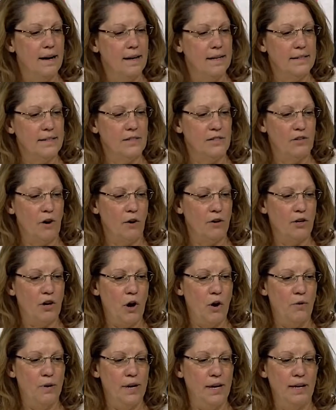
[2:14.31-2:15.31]
start
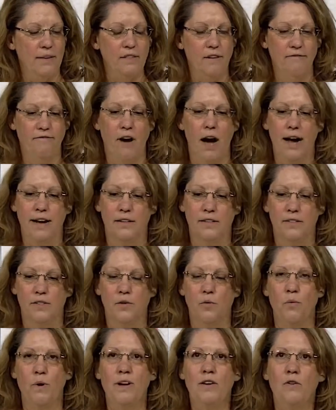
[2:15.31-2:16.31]
coding the files,
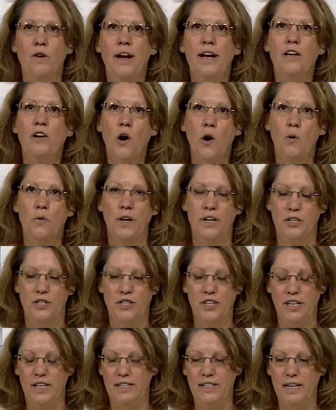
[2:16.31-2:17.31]
we create a coding
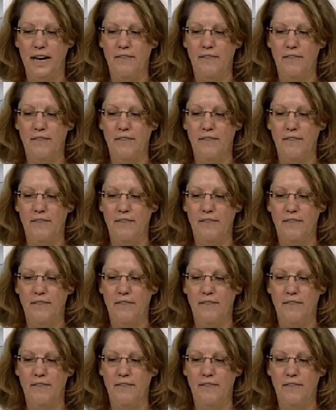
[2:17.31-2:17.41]
sheet.